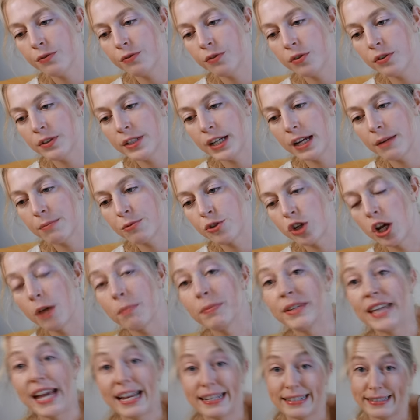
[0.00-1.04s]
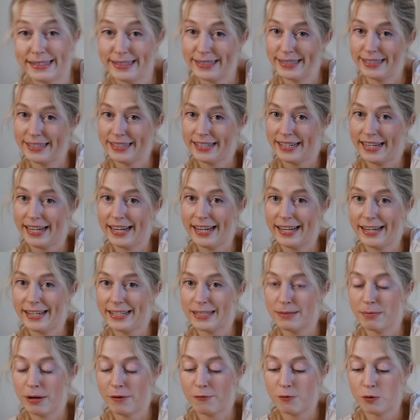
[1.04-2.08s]
full-time job? Yes, it
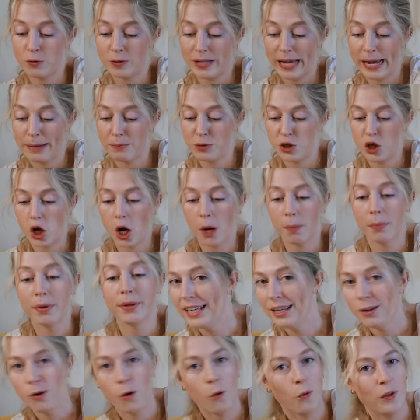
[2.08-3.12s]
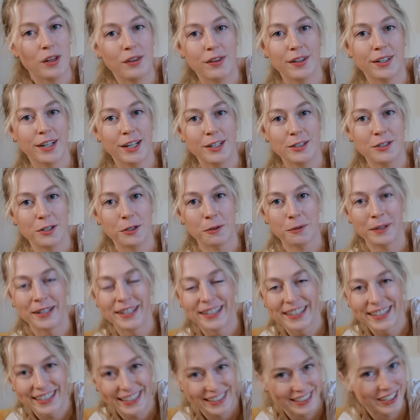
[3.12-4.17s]
is my full-time job. Only thing I do.
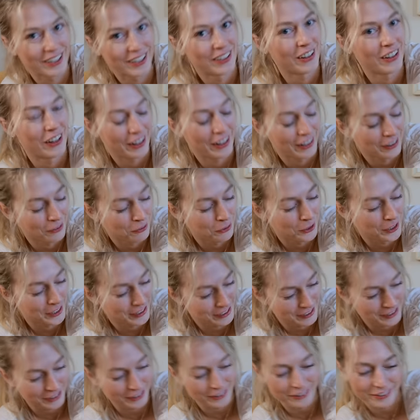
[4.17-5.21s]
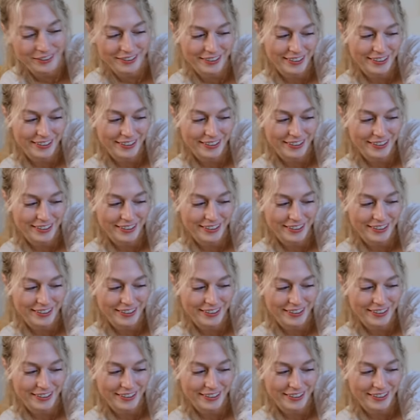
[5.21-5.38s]
It's a lot of work too.